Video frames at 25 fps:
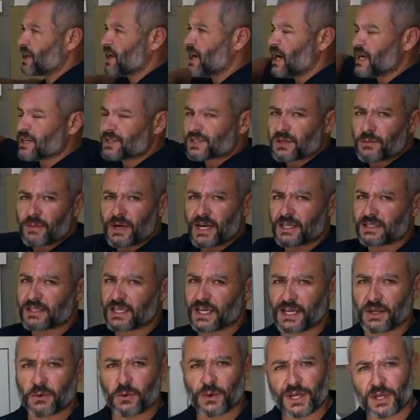be customized
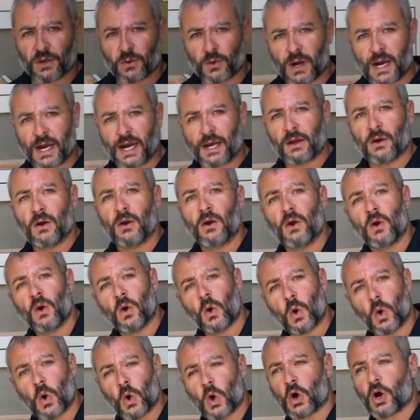any way you want,
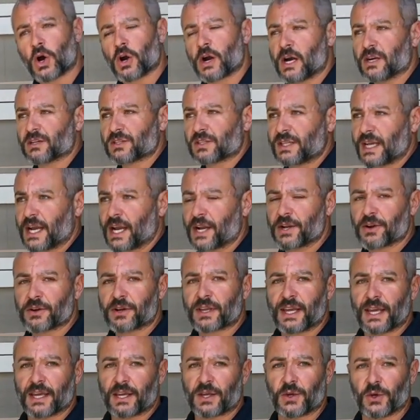or our
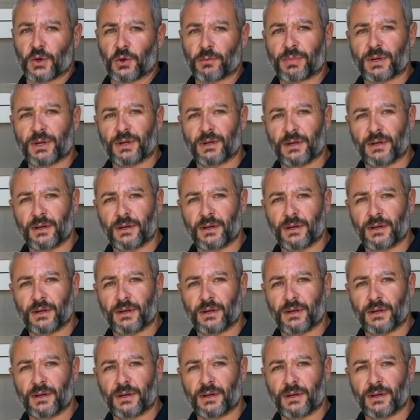standard kit coop.